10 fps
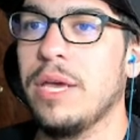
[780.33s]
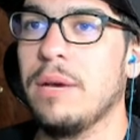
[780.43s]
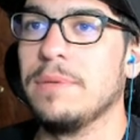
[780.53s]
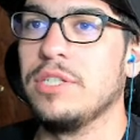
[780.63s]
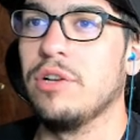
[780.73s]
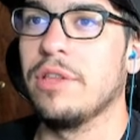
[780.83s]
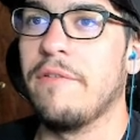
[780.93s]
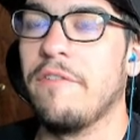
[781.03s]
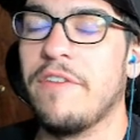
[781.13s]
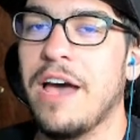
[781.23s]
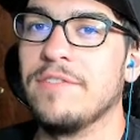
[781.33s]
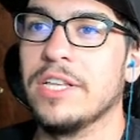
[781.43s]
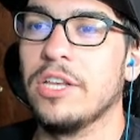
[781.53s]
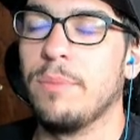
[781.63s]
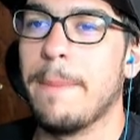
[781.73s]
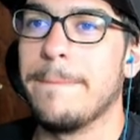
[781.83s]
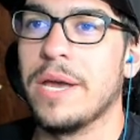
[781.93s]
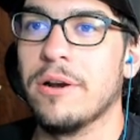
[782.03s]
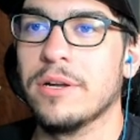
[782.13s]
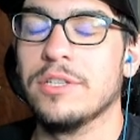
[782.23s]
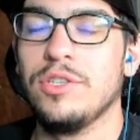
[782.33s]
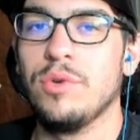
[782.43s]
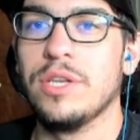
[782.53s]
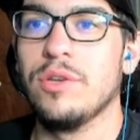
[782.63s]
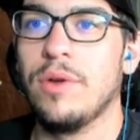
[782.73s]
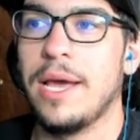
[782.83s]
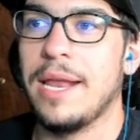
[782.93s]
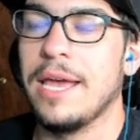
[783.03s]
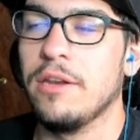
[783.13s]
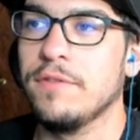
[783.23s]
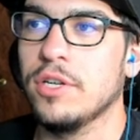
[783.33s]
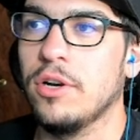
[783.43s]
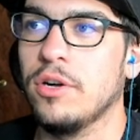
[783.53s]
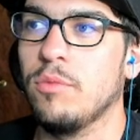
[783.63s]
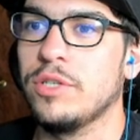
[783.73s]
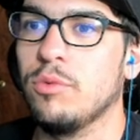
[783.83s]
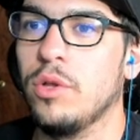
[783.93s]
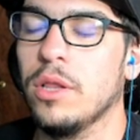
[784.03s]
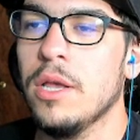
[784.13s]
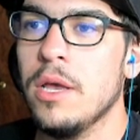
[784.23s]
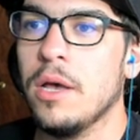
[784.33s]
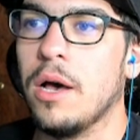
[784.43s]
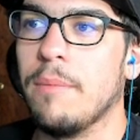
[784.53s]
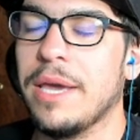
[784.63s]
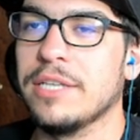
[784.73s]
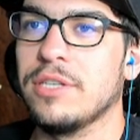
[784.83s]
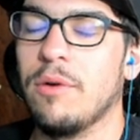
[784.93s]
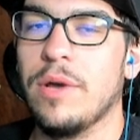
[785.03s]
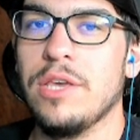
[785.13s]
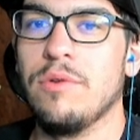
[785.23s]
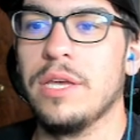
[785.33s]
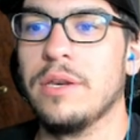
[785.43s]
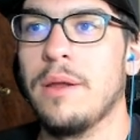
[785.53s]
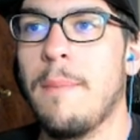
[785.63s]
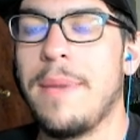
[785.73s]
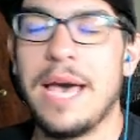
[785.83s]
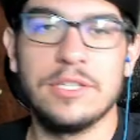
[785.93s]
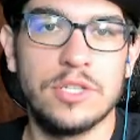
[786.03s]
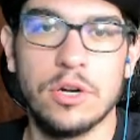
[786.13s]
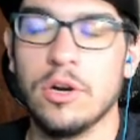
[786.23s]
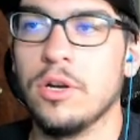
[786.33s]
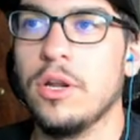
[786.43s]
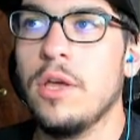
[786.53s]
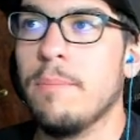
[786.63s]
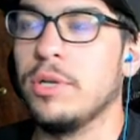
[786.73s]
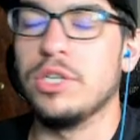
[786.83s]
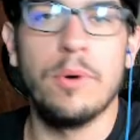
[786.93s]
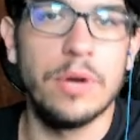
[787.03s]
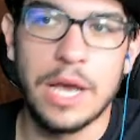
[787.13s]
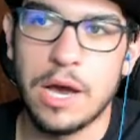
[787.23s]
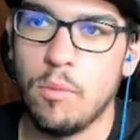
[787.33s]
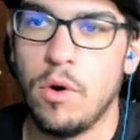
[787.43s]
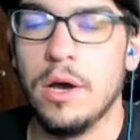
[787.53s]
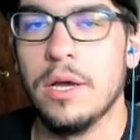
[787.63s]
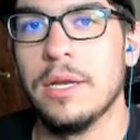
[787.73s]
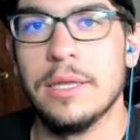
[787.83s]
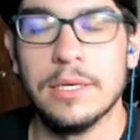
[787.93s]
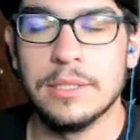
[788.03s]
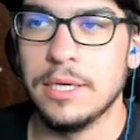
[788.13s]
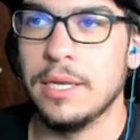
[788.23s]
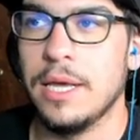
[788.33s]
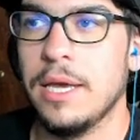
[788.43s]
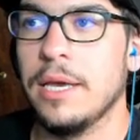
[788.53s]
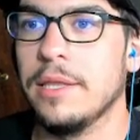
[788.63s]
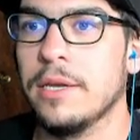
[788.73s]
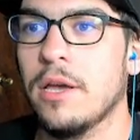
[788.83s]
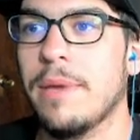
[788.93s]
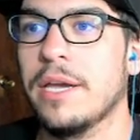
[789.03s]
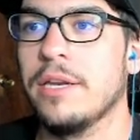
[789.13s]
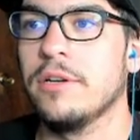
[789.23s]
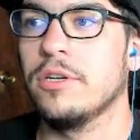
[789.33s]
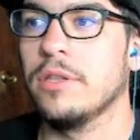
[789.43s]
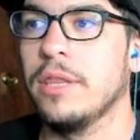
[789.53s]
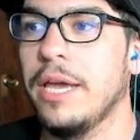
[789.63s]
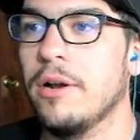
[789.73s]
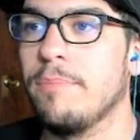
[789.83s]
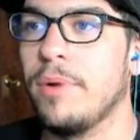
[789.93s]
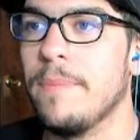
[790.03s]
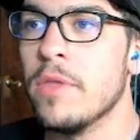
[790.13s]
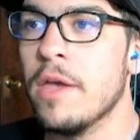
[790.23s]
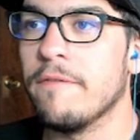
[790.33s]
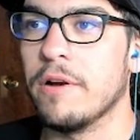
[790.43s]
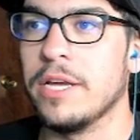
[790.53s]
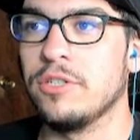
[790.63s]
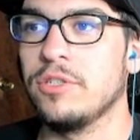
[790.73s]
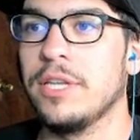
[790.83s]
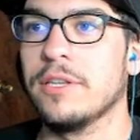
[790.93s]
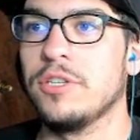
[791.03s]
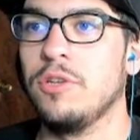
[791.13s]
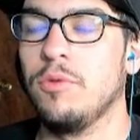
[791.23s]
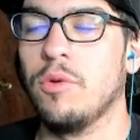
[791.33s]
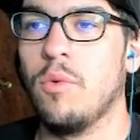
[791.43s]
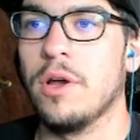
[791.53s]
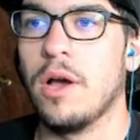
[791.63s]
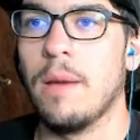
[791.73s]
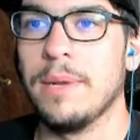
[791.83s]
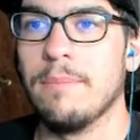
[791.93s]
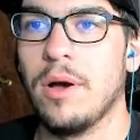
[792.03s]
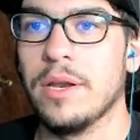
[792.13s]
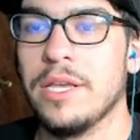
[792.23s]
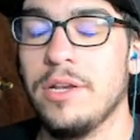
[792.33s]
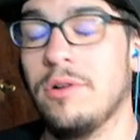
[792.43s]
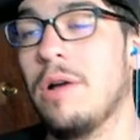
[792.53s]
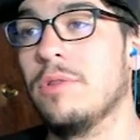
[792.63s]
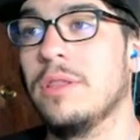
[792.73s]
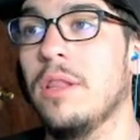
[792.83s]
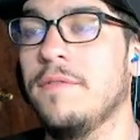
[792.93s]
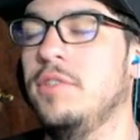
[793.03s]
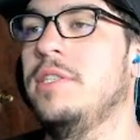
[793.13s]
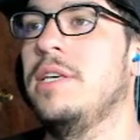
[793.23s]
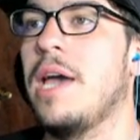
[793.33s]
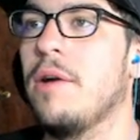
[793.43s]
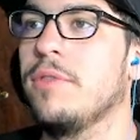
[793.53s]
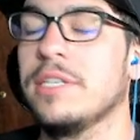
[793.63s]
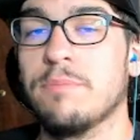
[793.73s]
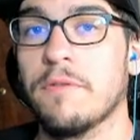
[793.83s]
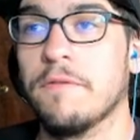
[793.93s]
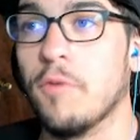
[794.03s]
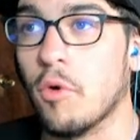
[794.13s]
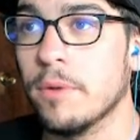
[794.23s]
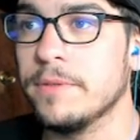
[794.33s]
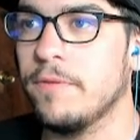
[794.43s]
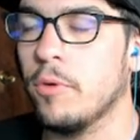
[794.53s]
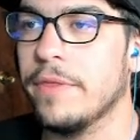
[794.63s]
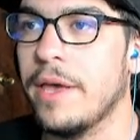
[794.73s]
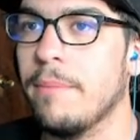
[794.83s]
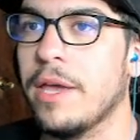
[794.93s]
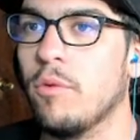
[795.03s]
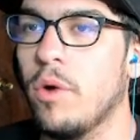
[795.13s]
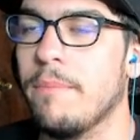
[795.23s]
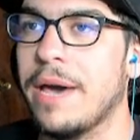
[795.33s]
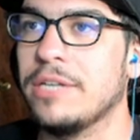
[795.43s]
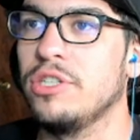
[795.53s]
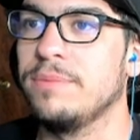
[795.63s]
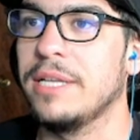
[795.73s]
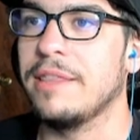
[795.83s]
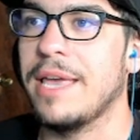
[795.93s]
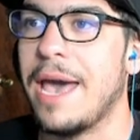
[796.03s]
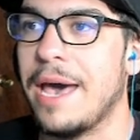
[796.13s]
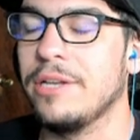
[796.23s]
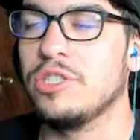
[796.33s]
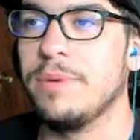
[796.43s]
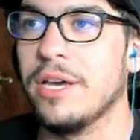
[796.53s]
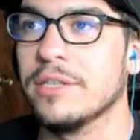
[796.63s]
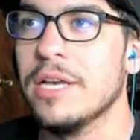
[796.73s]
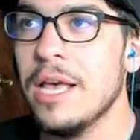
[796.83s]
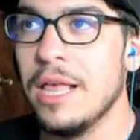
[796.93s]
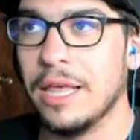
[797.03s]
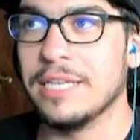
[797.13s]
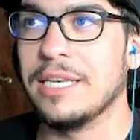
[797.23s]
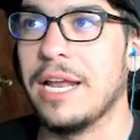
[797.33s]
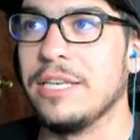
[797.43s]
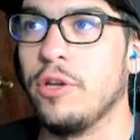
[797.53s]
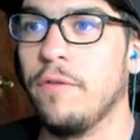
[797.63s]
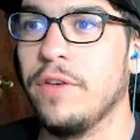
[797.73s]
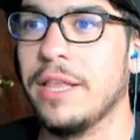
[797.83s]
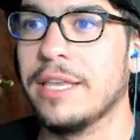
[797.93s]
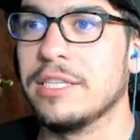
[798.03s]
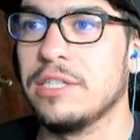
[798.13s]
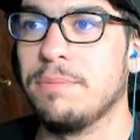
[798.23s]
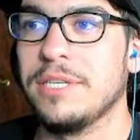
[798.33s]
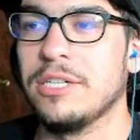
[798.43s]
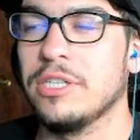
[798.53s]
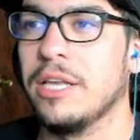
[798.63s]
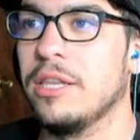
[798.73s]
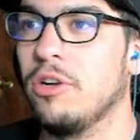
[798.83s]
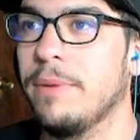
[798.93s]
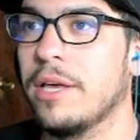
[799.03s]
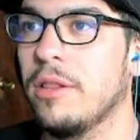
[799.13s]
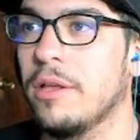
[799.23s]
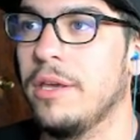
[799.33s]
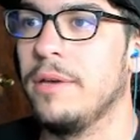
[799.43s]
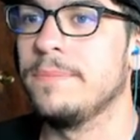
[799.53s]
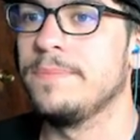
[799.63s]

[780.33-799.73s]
up into your level 5s a little bit better, because you can do it at end of turn, which will make it so that way you can pass turn, put your opponent out 1, and then DNA, and then come back into your turn later. But very interesting, the 2 and the 1 Omnimon here. I would love to see how this performed for them and what matchups that they had, just because, like I said, I do feel like this is potentially a little bit clunky.